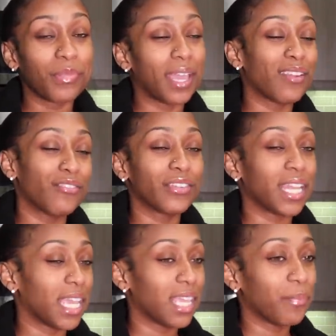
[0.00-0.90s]
I don't feel
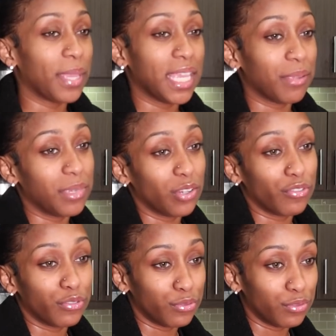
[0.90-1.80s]
like making, you know,
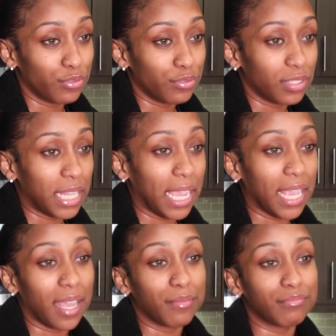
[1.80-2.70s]
food.
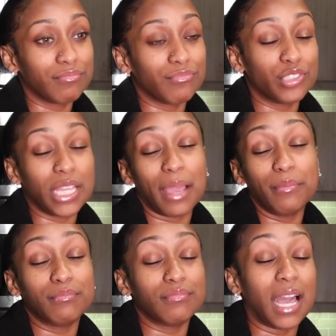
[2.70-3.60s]
Like I'm
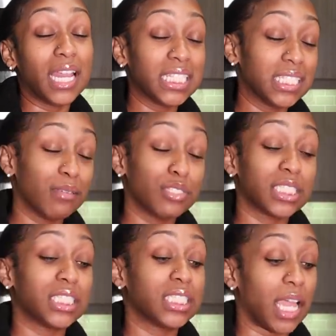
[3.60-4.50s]
honestly, I'm
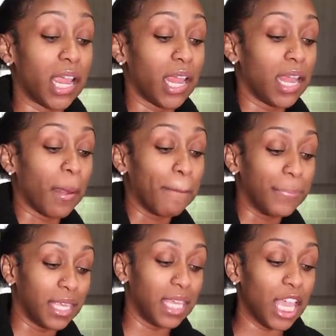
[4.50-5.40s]
just tired and I'm
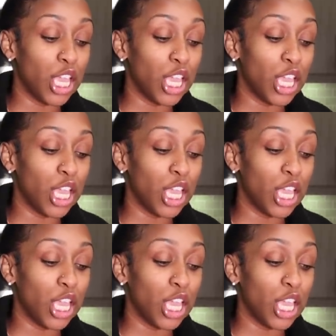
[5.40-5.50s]
beat.